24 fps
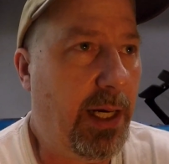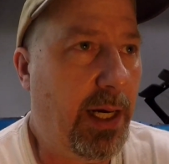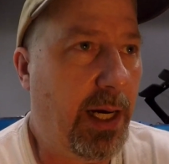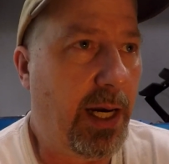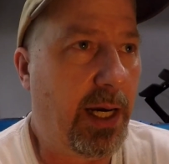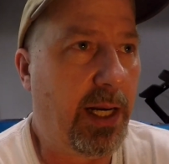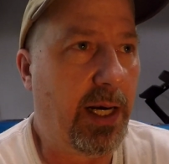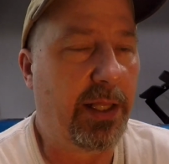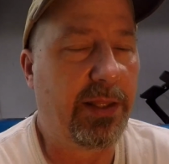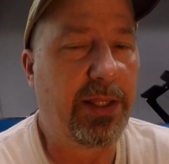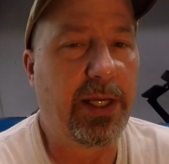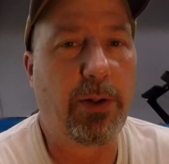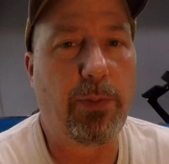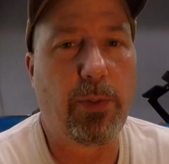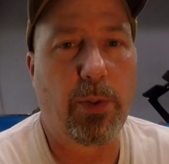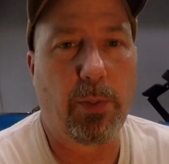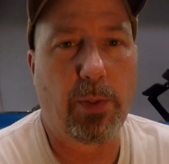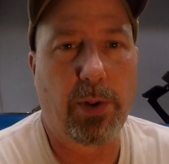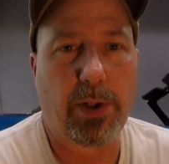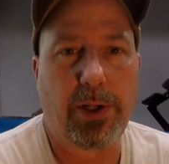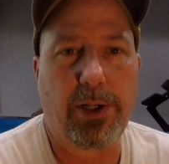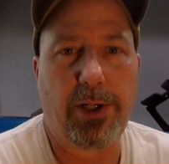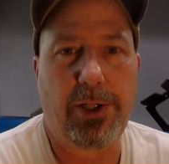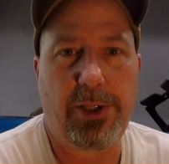and I think what we're
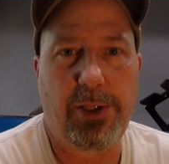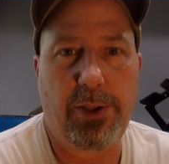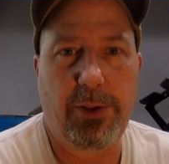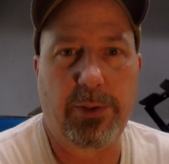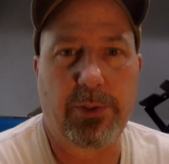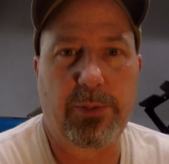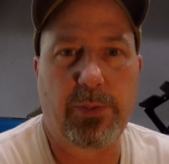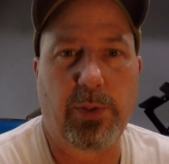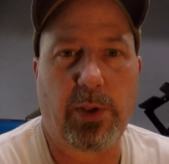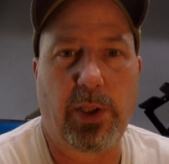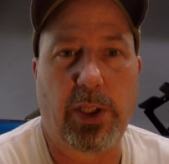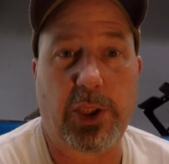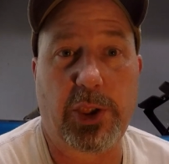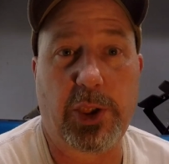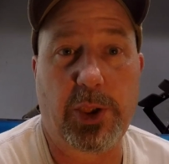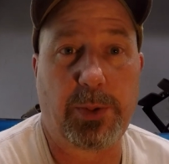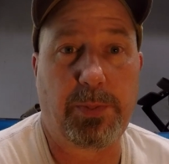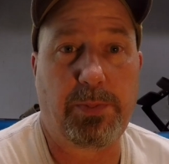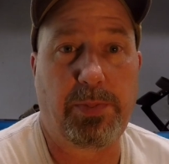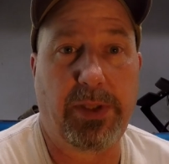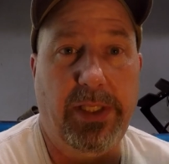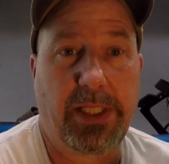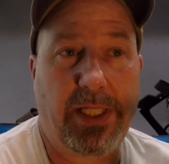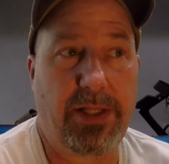going to do is we're going to
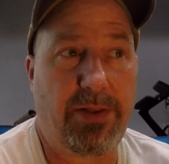split